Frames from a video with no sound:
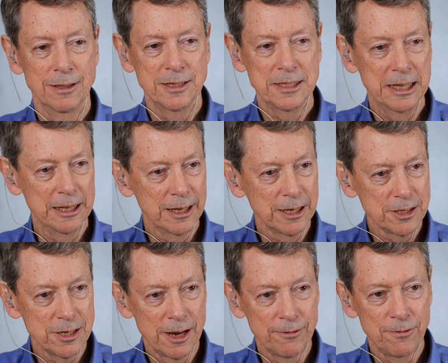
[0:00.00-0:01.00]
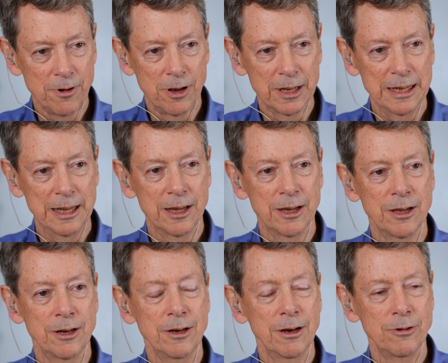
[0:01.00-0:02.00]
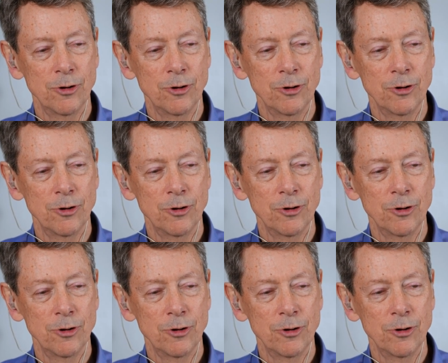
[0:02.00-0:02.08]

The ceiling is not falling in,